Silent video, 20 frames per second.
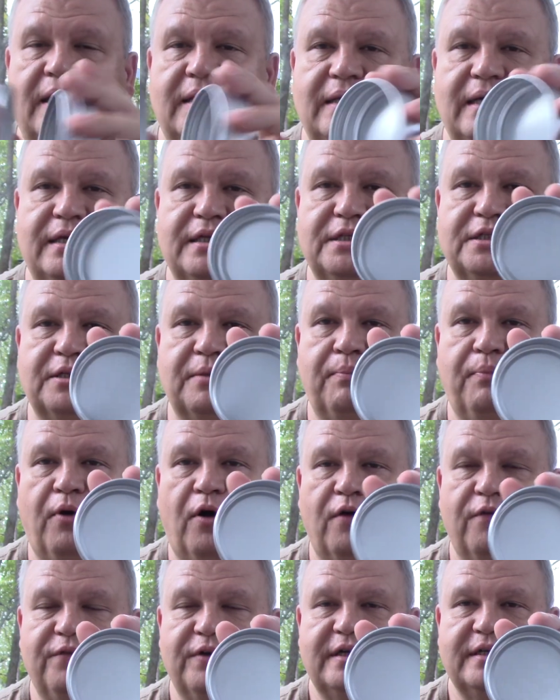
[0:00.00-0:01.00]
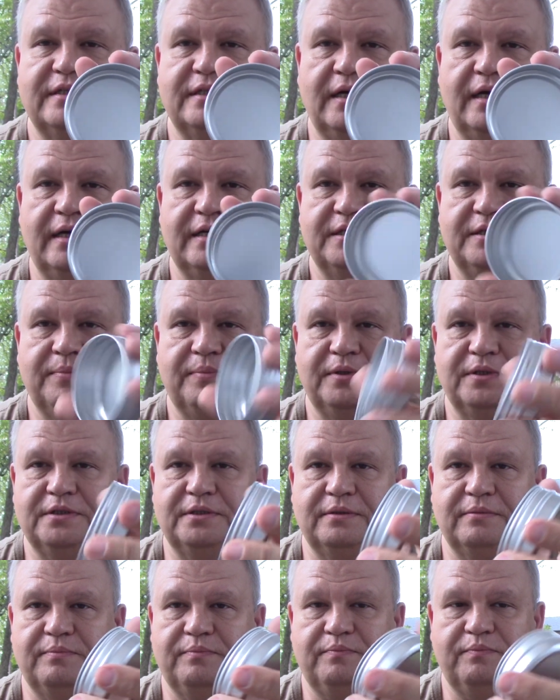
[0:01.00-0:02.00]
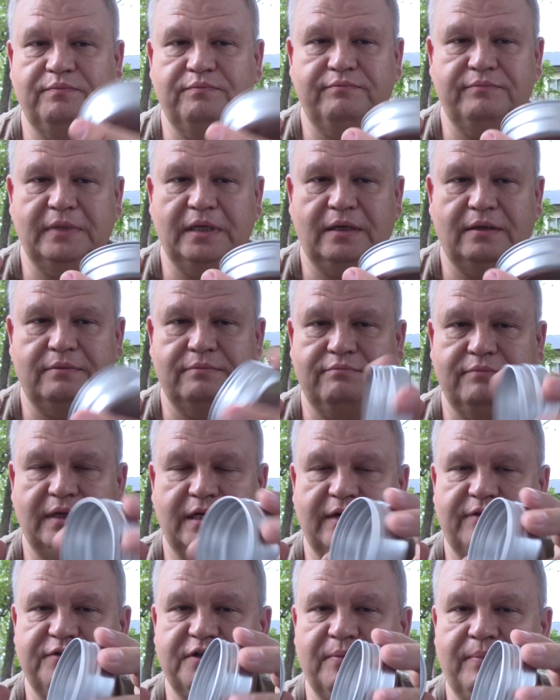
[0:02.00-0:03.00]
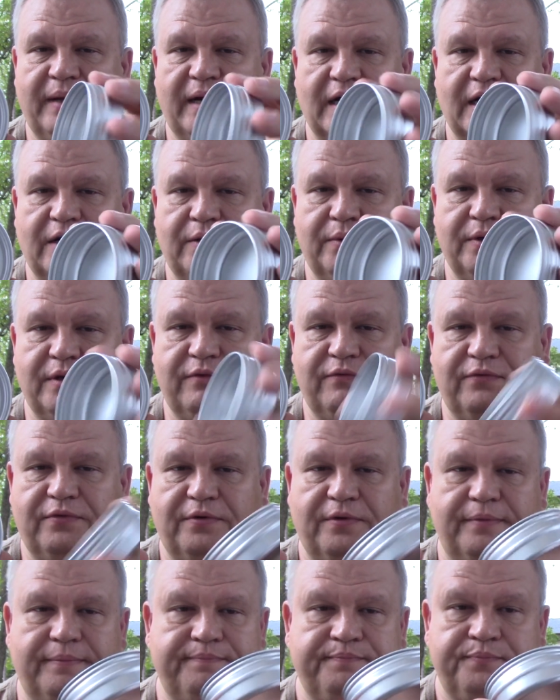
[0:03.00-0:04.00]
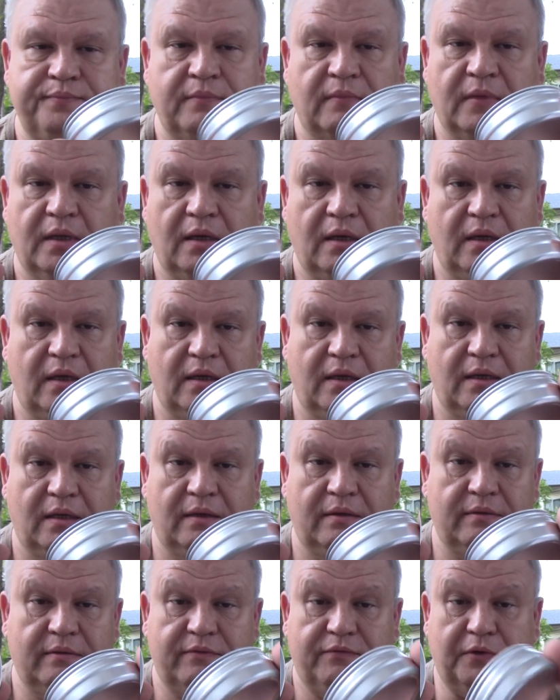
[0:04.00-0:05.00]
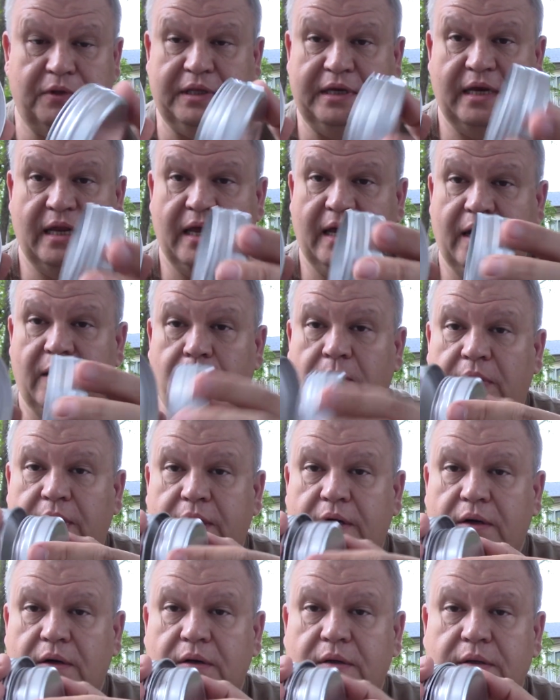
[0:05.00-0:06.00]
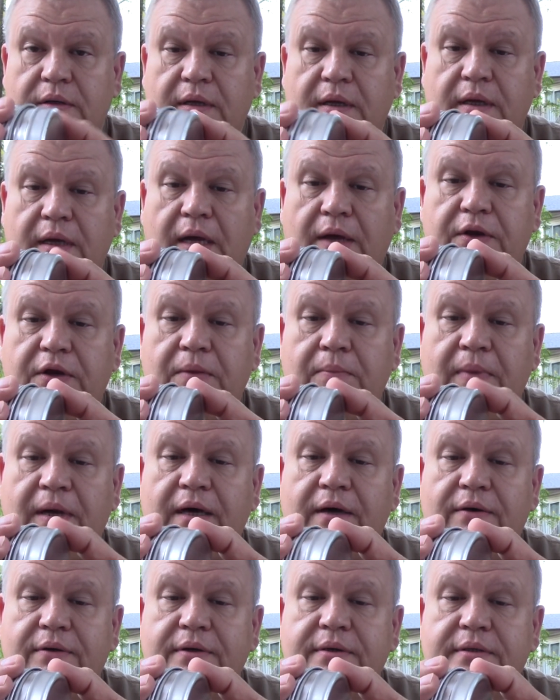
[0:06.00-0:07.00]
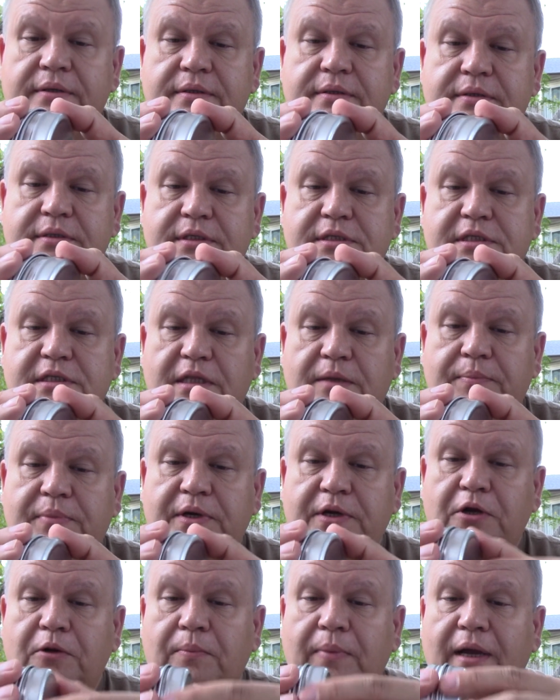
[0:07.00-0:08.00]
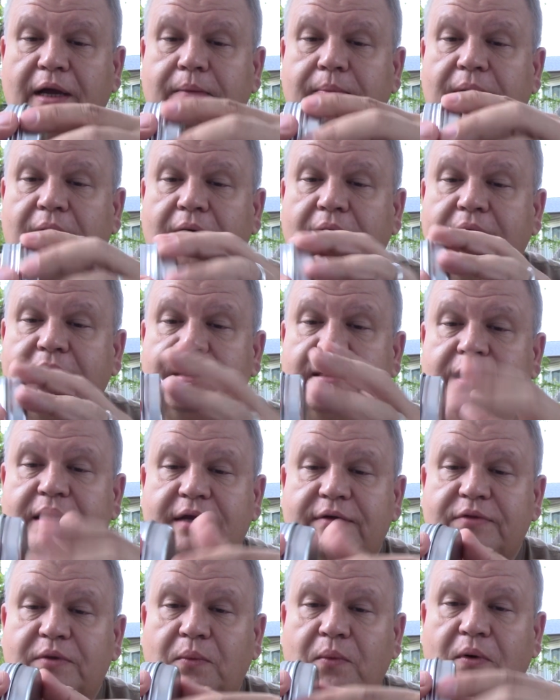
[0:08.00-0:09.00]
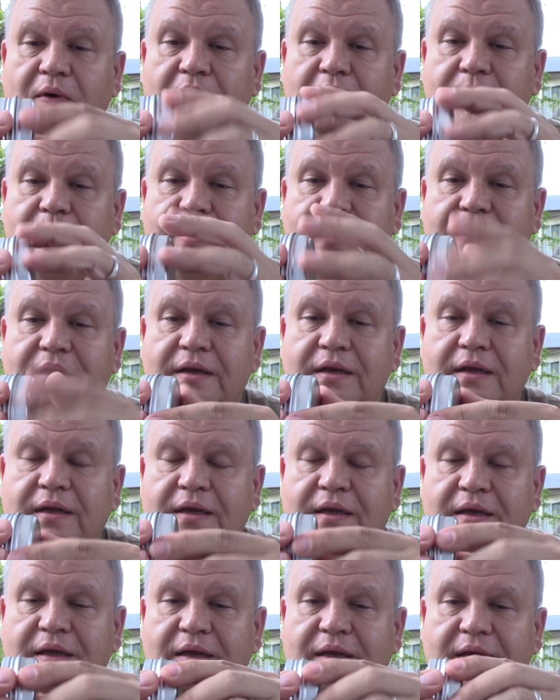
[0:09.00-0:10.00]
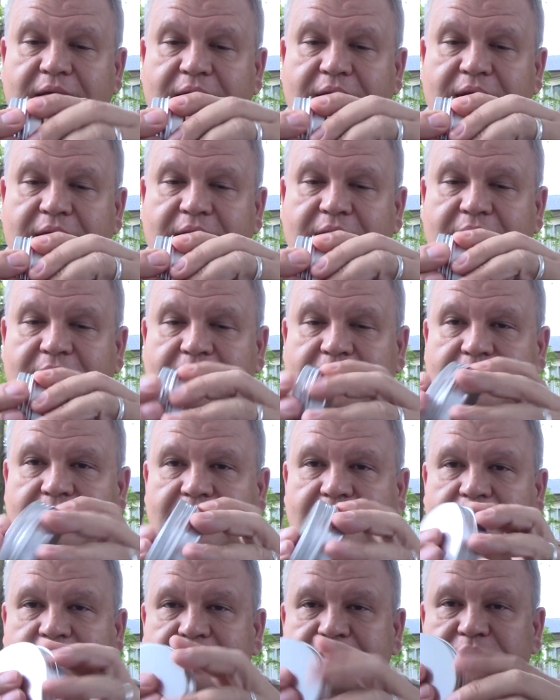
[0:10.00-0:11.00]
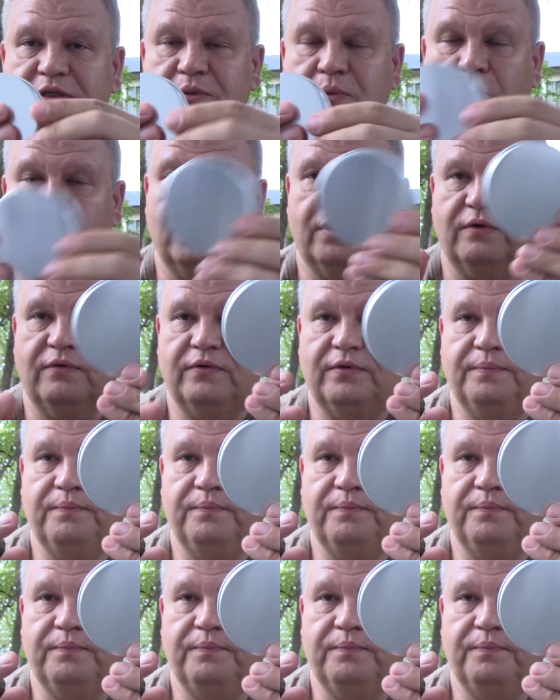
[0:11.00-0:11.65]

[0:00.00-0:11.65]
This is the perfect size to put, you know, enough tobacco in for for the day while you're out and about and just slip it in your back pocket and not have to worry about it. That's just wonderful.